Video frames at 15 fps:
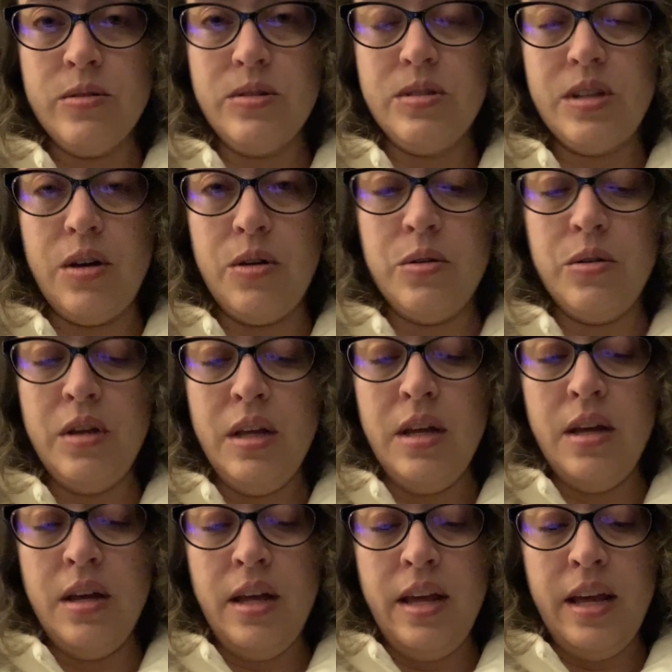So
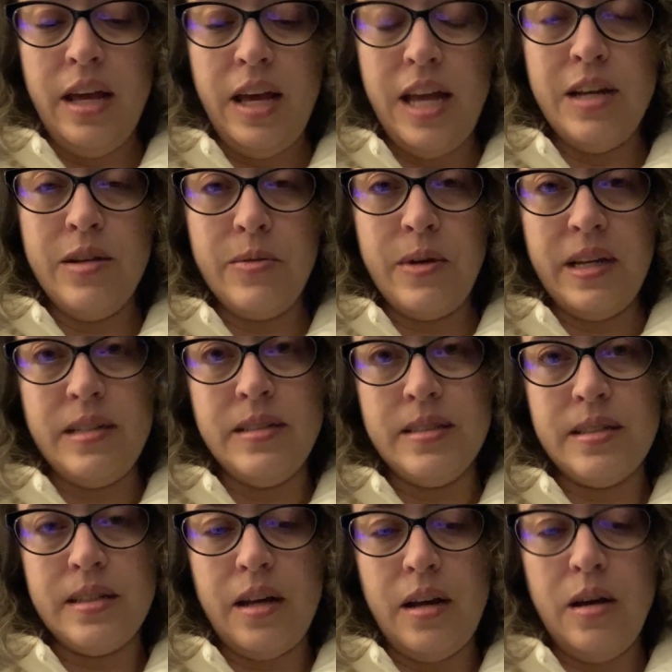
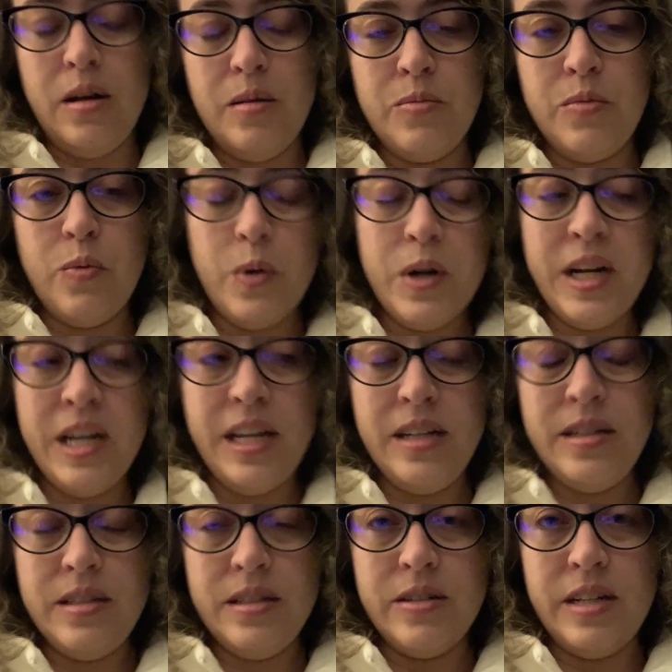anyways, um, we're gonna
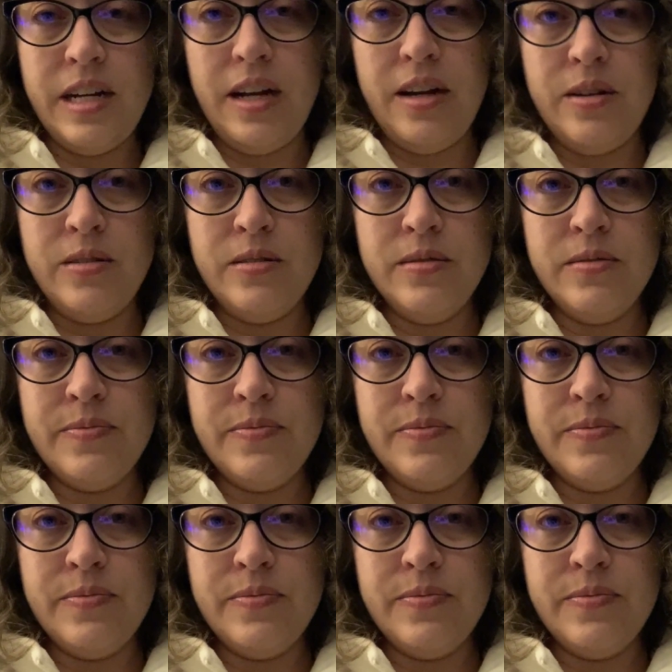eat dinner now